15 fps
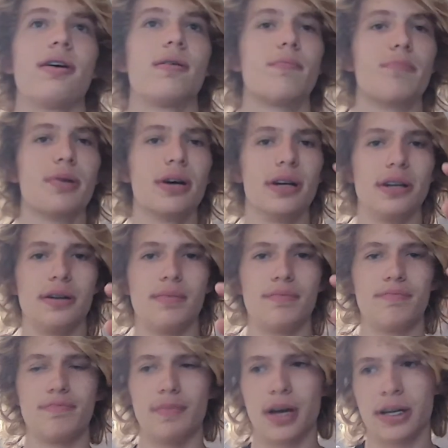but
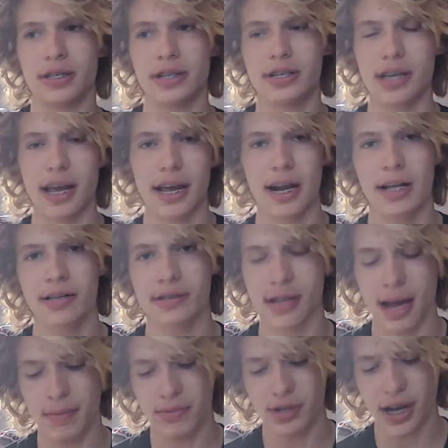I did take it on
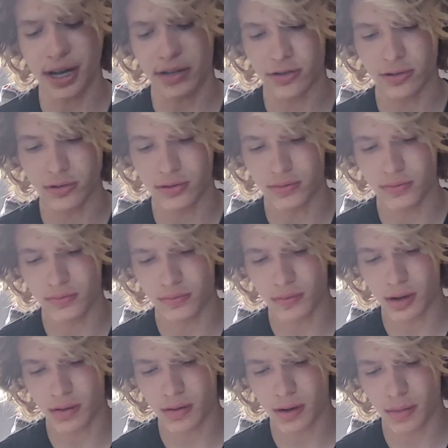Snapchat, so it's
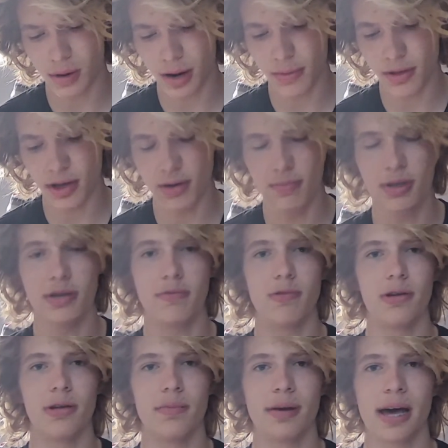probably gonna be
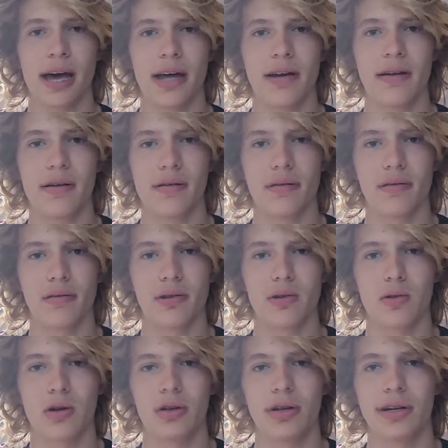really bad
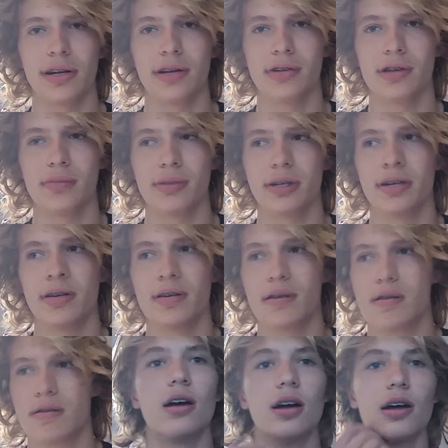quality or something.
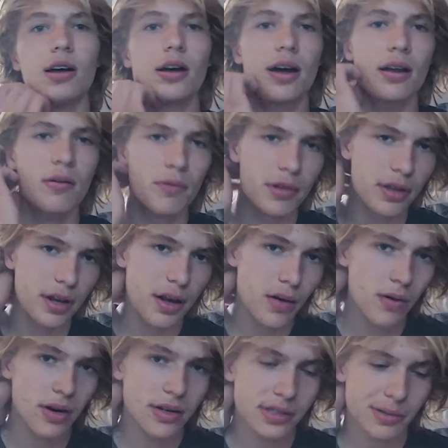I don't really know
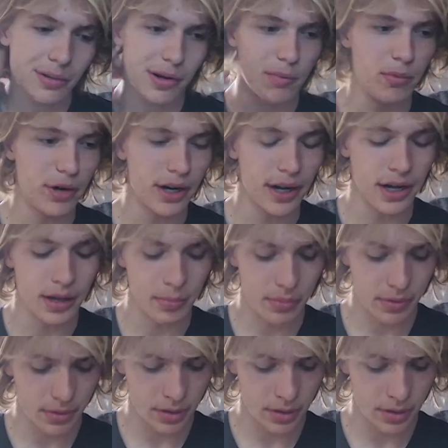what else I want to bring up.